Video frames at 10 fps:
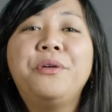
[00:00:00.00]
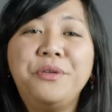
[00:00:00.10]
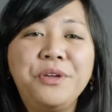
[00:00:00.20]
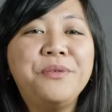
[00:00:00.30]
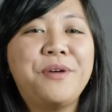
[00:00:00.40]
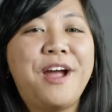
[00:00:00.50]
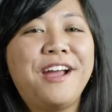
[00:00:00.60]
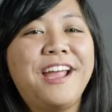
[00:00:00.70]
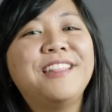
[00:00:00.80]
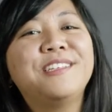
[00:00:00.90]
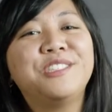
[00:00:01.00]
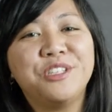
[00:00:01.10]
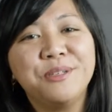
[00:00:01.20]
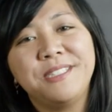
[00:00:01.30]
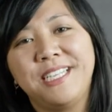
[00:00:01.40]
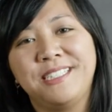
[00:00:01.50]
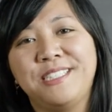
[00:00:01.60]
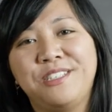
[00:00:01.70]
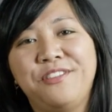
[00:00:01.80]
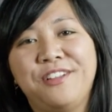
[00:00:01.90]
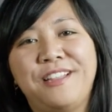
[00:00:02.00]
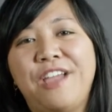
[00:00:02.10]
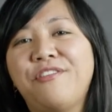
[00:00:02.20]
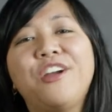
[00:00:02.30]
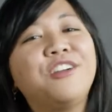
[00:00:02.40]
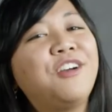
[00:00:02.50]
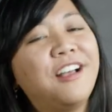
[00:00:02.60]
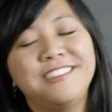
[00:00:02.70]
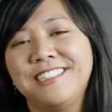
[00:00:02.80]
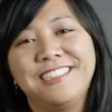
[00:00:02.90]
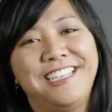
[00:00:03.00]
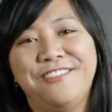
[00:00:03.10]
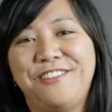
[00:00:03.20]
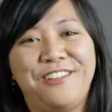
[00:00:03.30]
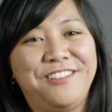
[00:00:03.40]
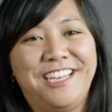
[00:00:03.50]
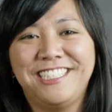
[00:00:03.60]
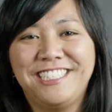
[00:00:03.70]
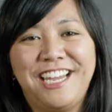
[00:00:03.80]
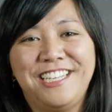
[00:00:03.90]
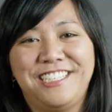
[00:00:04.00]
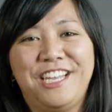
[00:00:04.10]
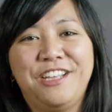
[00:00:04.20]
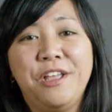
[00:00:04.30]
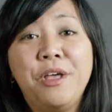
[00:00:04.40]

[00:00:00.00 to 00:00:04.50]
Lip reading: Who you are and the circumstances of your life are constantly evolving and changing.